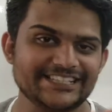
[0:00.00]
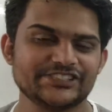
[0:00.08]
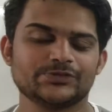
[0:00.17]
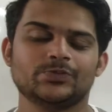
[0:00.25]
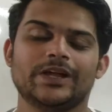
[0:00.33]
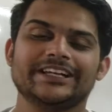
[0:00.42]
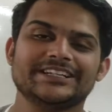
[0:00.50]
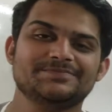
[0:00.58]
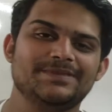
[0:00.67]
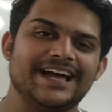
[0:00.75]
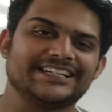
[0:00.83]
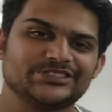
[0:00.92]
guys, welcome
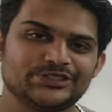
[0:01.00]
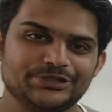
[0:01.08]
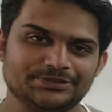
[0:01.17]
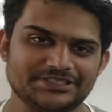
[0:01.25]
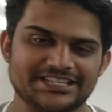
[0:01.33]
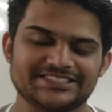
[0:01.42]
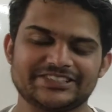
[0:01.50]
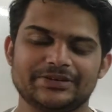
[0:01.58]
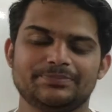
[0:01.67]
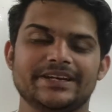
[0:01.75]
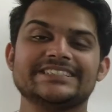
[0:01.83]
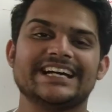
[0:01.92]
back to Jeevashastra
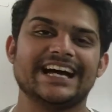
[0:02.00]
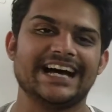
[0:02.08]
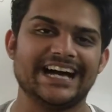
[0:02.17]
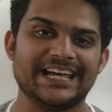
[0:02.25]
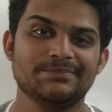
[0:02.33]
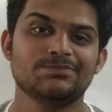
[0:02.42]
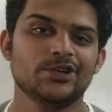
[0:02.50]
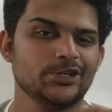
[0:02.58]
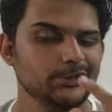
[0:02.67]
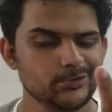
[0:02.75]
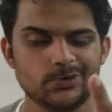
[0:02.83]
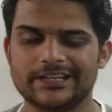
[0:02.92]
Abhyasa. I am
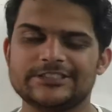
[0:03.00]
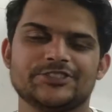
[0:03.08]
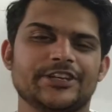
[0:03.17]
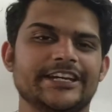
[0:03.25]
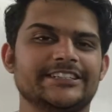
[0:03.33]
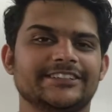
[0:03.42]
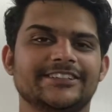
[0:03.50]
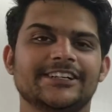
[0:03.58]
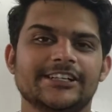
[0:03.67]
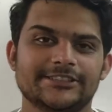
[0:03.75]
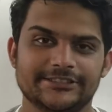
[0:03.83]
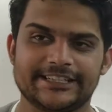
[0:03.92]
your educator
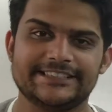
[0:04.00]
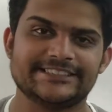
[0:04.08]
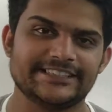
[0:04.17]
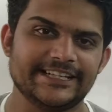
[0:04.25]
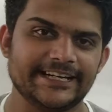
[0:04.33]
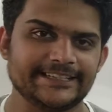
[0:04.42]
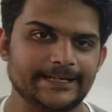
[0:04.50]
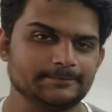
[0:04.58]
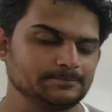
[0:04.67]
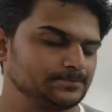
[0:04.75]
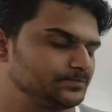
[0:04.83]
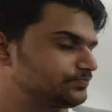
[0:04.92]
Niranjan Hegde.
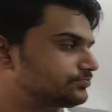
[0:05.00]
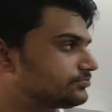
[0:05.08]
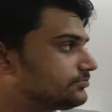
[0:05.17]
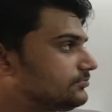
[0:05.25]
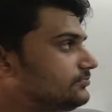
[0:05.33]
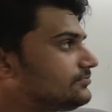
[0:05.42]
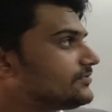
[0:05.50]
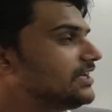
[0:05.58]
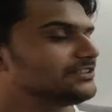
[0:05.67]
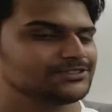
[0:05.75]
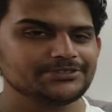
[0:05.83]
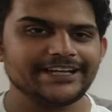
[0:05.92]

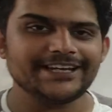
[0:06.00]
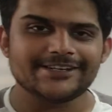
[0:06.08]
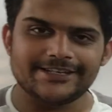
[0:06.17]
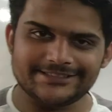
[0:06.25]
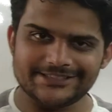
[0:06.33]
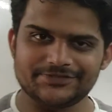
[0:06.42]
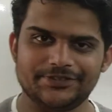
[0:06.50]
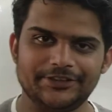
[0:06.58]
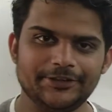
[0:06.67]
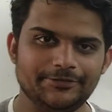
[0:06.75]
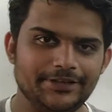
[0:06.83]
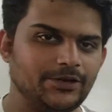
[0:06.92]
Today in this
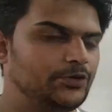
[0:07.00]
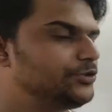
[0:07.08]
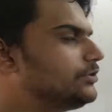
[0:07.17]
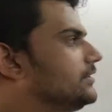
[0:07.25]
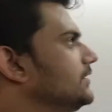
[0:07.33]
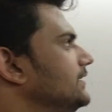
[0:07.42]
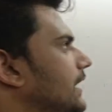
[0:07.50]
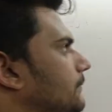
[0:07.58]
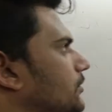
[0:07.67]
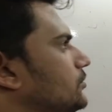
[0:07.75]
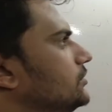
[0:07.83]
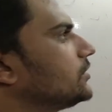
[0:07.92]
video we are going to learn
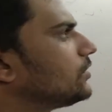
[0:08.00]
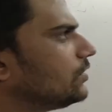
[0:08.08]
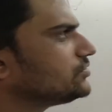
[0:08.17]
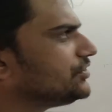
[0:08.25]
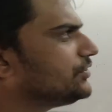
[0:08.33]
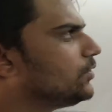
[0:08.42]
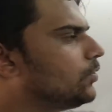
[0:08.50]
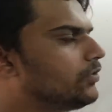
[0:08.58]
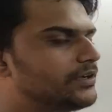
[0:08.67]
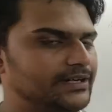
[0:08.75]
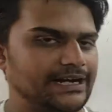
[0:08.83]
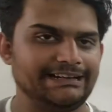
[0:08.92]
about crossing
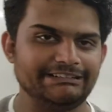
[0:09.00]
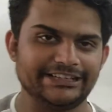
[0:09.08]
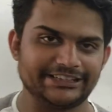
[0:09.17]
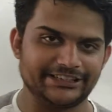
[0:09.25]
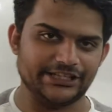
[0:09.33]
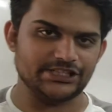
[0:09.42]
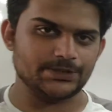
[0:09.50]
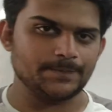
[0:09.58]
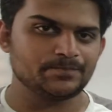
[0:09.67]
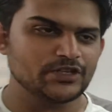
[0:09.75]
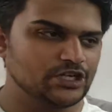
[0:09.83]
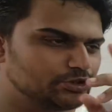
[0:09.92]
over and linkage.
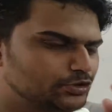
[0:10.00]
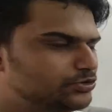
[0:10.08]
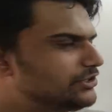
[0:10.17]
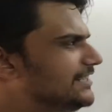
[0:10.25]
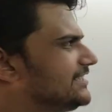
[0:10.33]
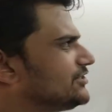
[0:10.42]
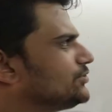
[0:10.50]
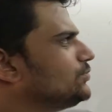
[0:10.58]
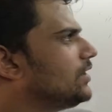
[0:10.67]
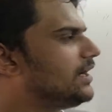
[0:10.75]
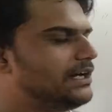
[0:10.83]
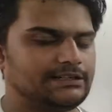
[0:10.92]
So these two
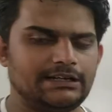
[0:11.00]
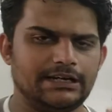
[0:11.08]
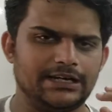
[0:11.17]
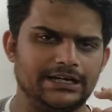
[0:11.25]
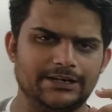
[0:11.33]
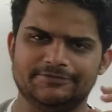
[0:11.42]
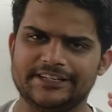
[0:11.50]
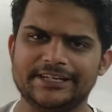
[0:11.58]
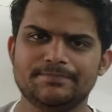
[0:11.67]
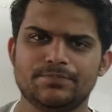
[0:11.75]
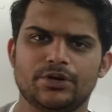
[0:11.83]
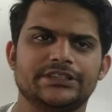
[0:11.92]
are a very
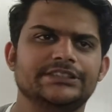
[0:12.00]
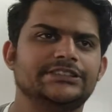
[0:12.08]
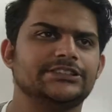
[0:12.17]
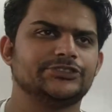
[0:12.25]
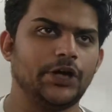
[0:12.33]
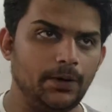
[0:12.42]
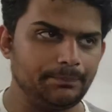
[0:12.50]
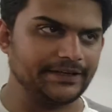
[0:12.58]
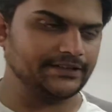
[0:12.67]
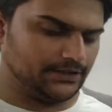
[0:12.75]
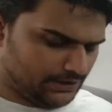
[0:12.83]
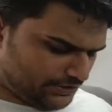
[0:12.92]
important
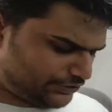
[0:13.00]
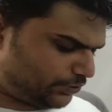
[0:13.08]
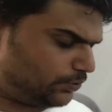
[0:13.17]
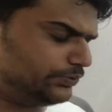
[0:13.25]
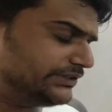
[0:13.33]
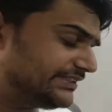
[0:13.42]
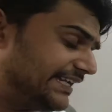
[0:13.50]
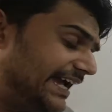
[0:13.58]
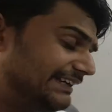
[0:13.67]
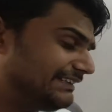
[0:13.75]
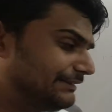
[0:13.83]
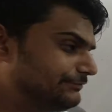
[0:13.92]
topic, so which
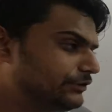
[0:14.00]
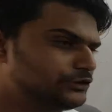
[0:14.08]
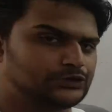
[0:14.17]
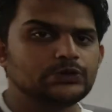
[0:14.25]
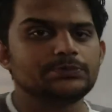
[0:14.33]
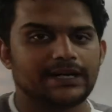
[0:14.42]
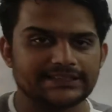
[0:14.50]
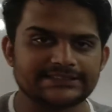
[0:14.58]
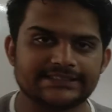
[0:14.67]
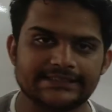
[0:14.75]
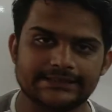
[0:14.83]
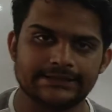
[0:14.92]
can come for 2
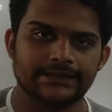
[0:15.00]
marks